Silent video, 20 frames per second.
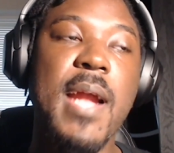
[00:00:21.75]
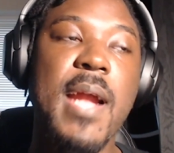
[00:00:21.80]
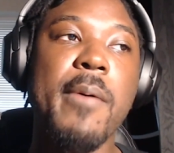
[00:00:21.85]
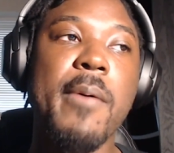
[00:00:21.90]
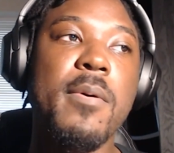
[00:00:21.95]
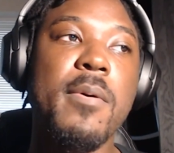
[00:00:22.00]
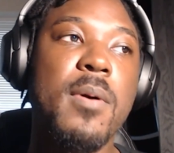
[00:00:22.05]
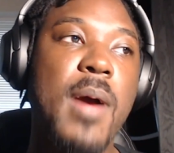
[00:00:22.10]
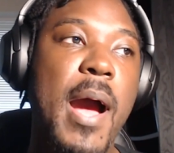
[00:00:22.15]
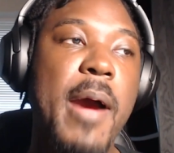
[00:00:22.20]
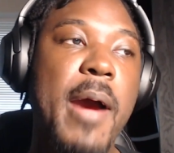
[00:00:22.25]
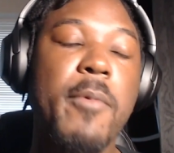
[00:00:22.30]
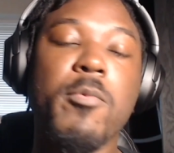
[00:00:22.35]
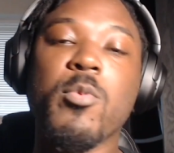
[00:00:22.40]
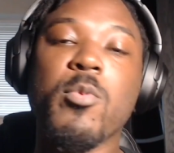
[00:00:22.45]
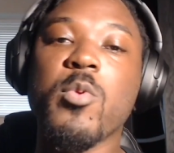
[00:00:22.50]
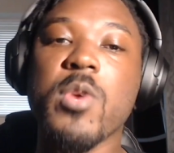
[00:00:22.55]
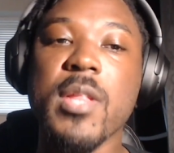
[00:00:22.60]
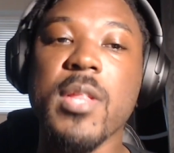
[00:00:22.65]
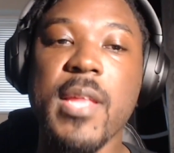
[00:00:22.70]
I
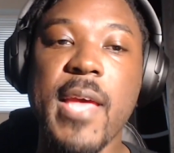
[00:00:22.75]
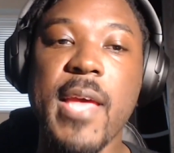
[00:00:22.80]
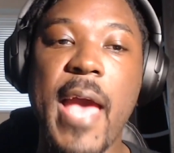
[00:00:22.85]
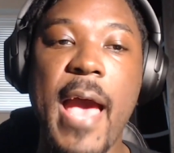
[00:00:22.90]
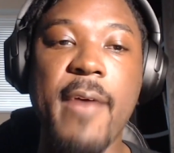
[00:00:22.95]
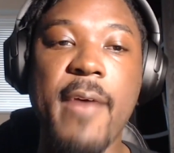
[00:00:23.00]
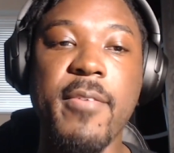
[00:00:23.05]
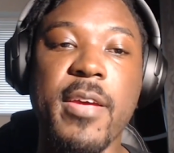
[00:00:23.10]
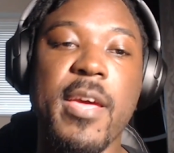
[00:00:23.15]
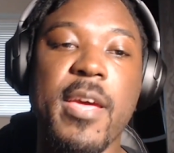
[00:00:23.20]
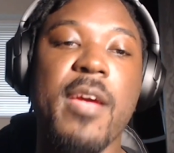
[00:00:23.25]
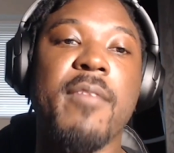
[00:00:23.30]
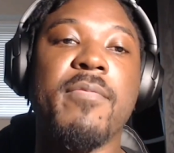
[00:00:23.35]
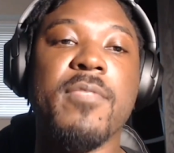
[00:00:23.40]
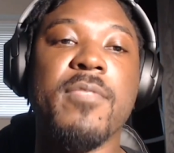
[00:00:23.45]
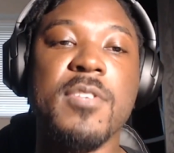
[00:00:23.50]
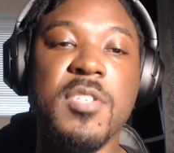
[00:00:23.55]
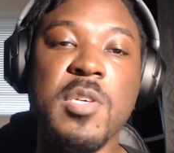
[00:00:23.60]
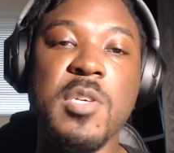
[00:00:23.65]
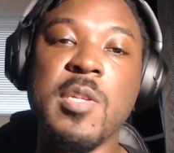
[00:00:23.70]
really advocate
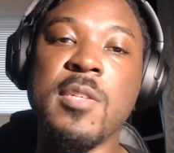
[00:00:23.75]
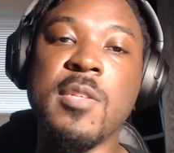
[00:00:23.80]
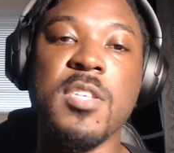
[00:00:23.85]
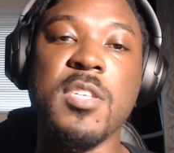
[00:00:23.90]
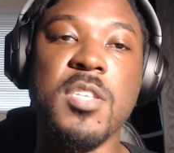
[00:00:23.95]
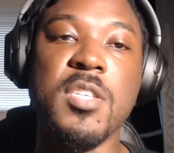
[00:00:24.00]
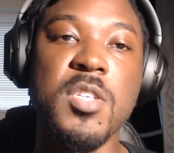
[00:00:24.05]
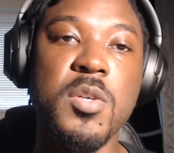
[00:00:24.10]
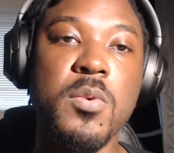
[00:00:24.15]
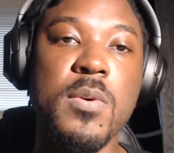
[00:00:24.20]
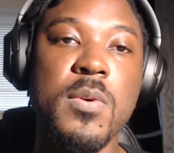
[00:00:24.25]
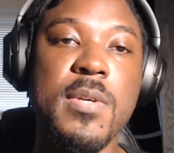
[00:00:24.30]
for students to do